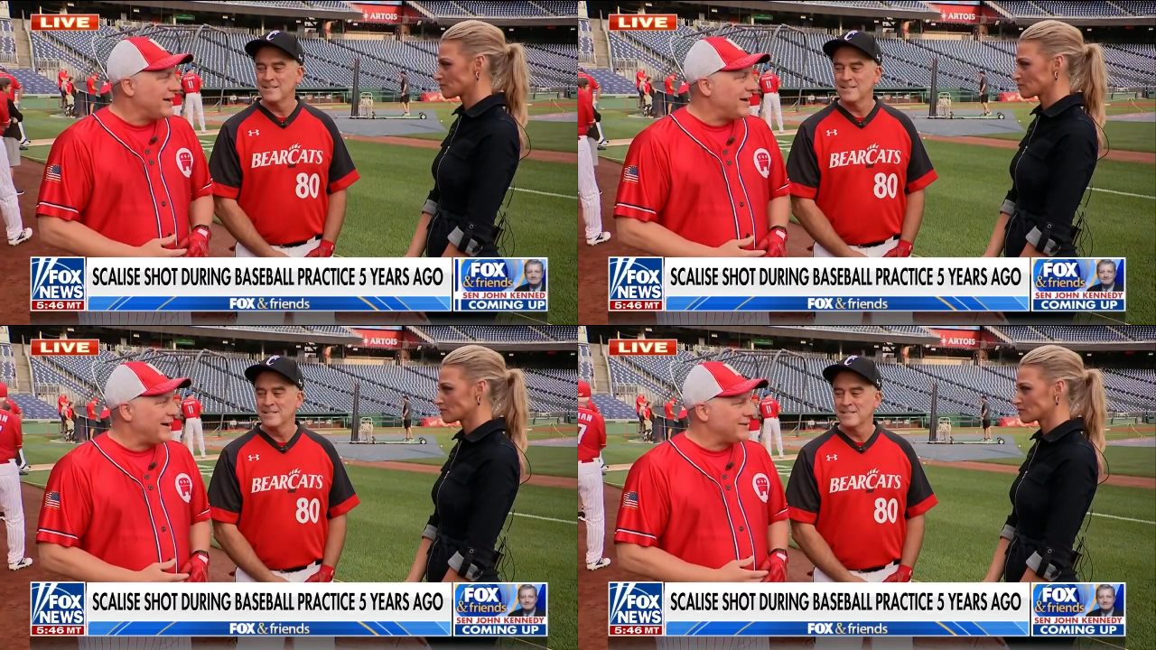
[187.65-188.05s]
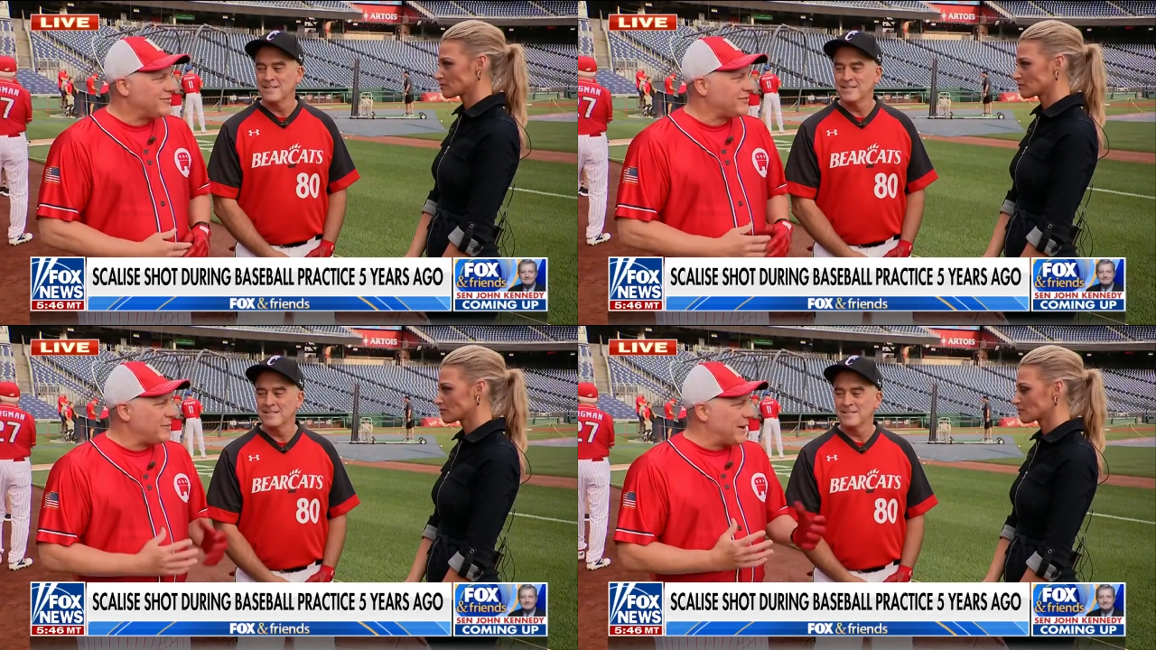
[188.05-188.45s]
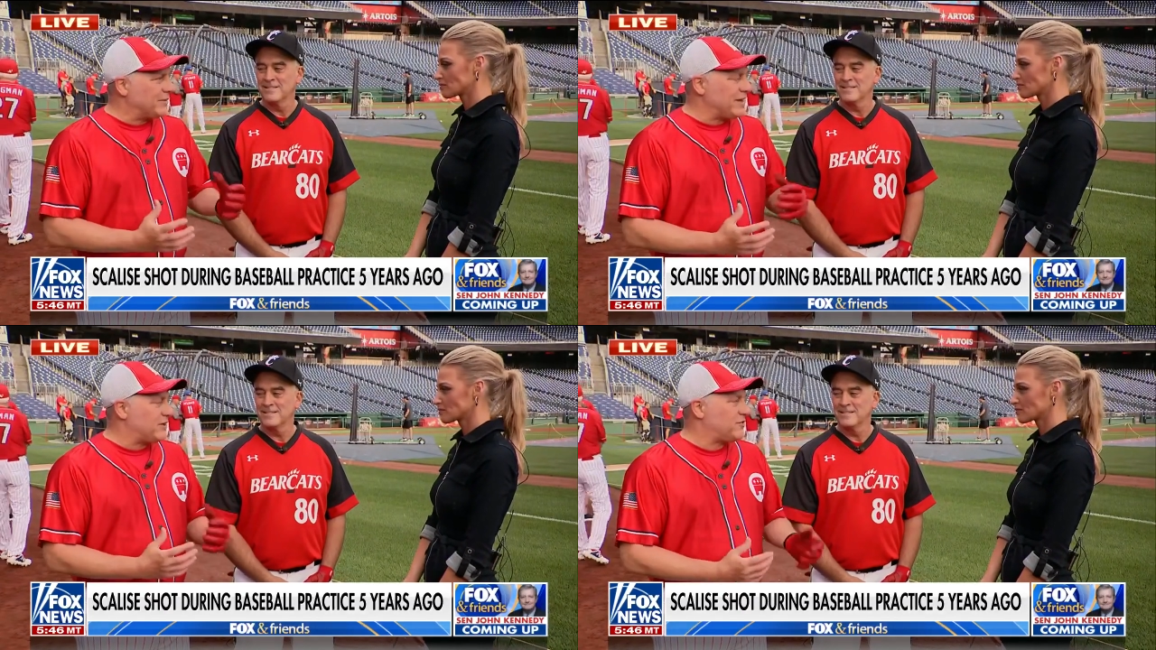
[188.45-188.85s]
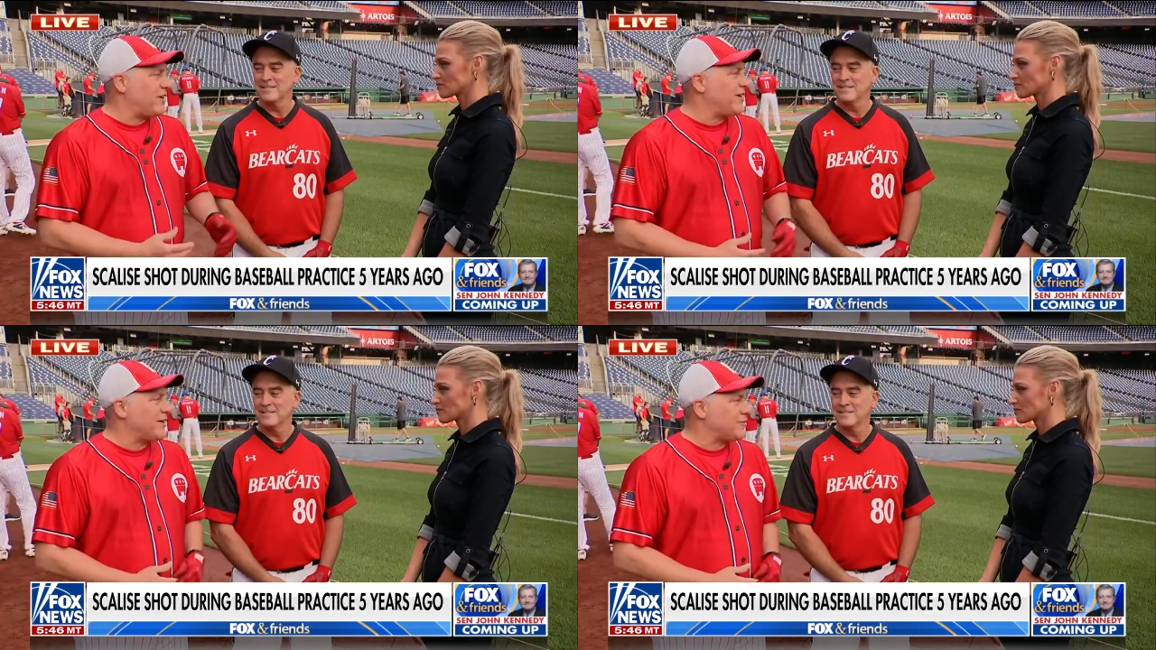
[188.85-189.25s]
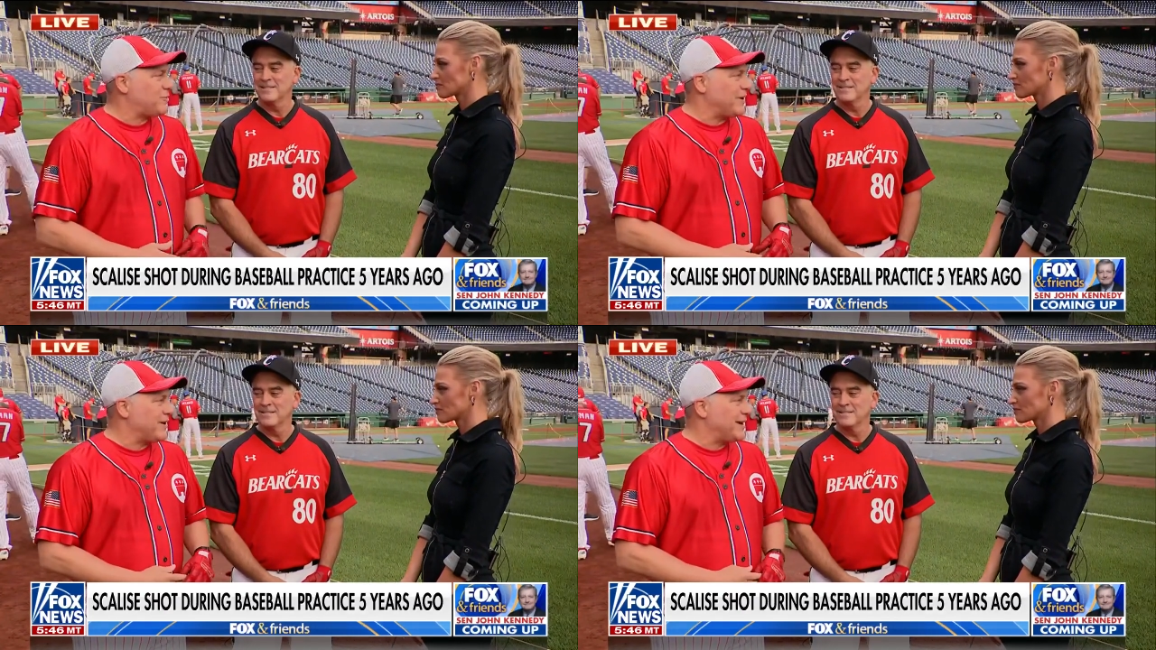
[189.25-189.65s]
Speaker 1: uh, just about that shared
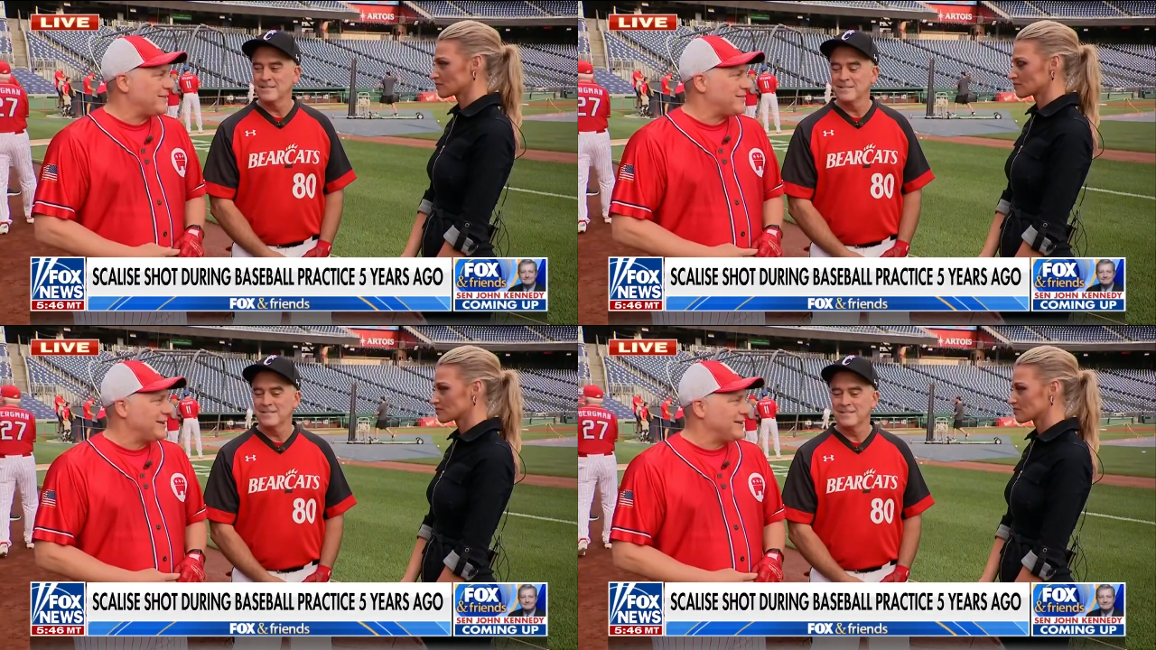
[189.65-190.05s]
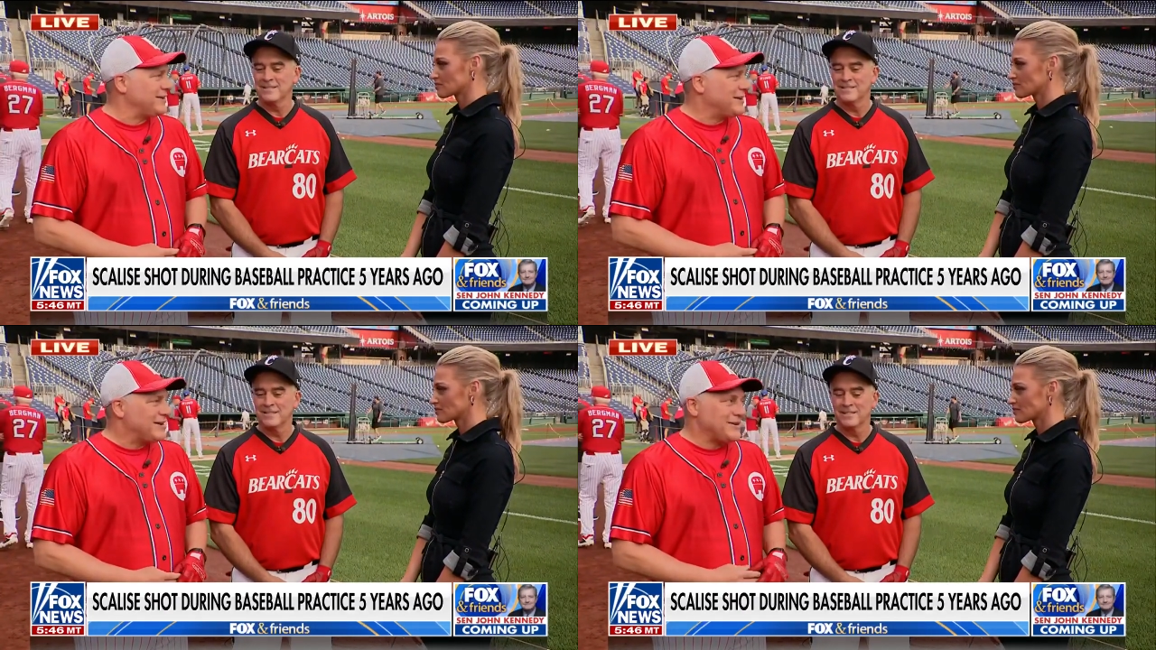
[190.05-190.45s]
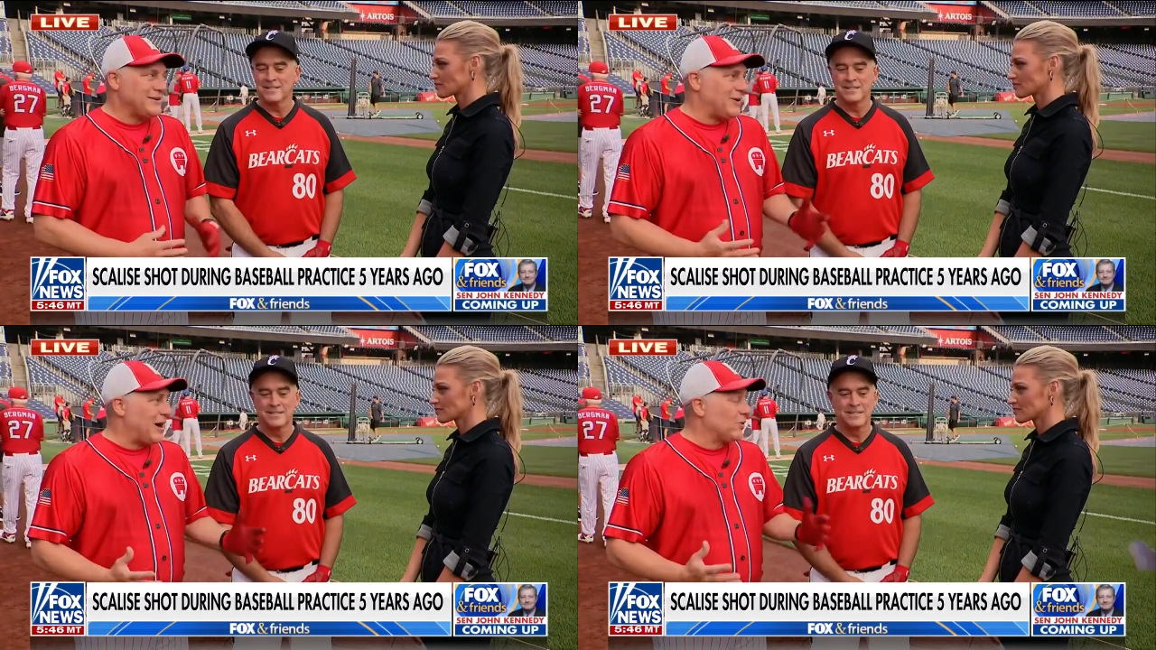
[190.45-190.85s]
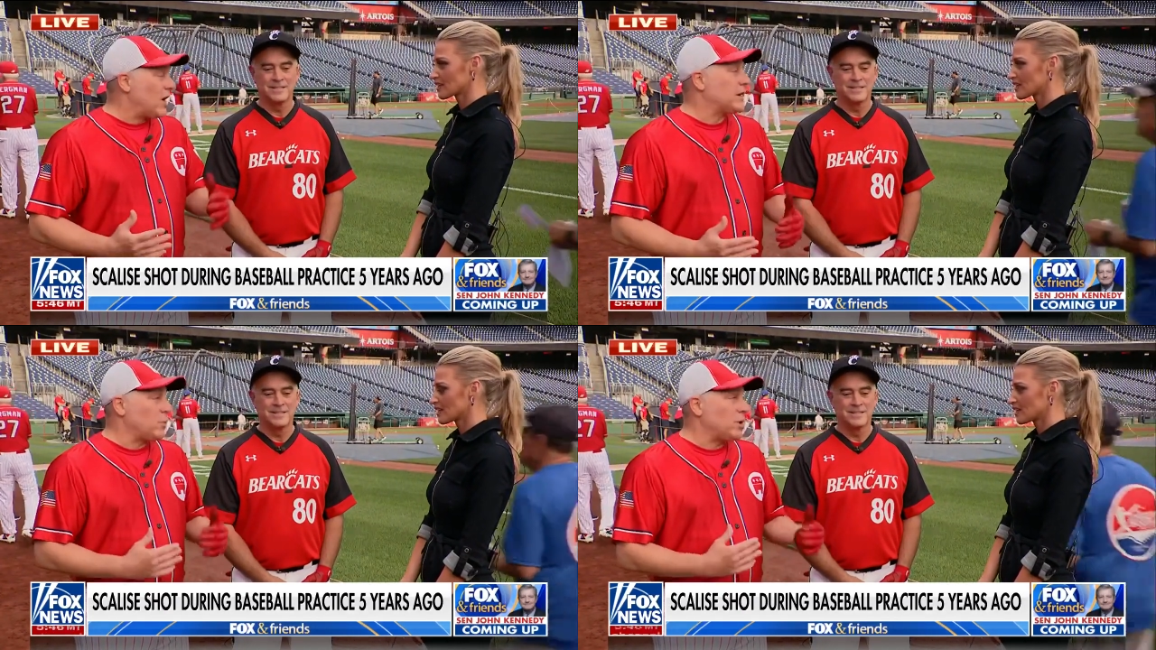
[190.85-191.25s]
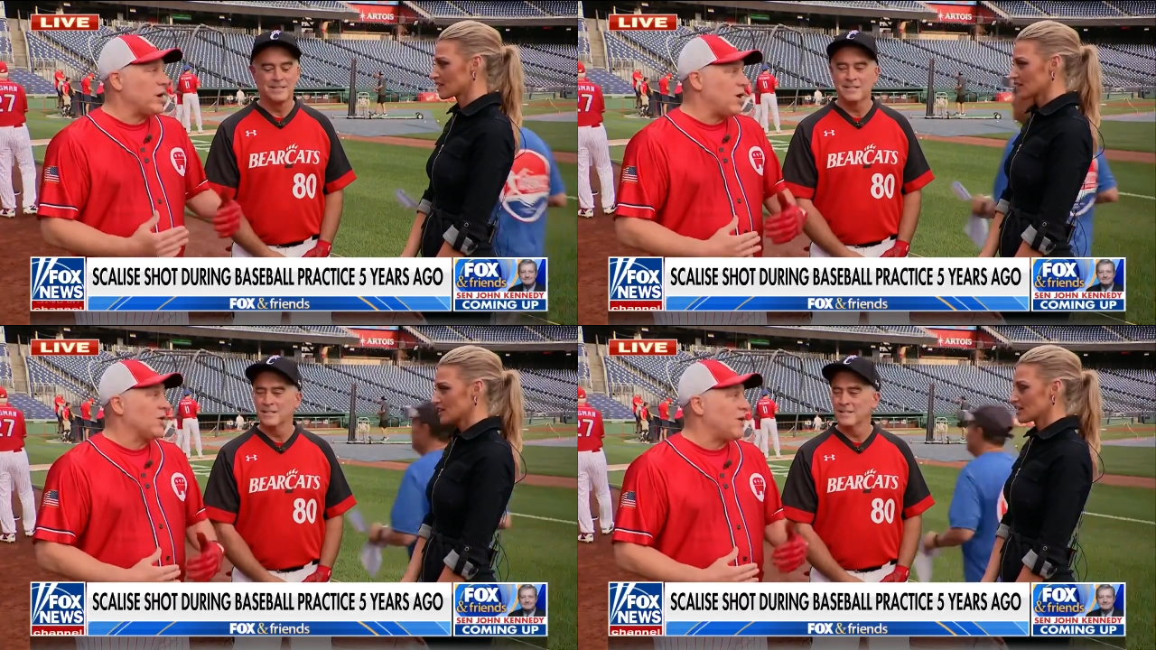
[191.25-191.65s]
experience and, you know, how lucky
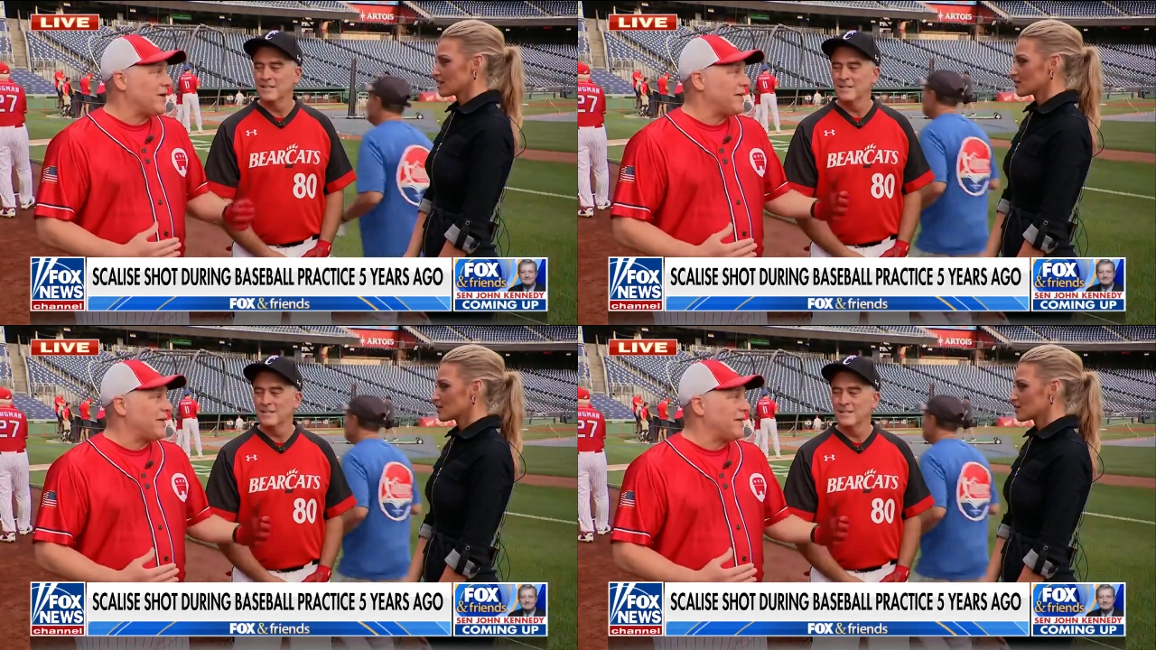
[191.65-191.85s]
we all are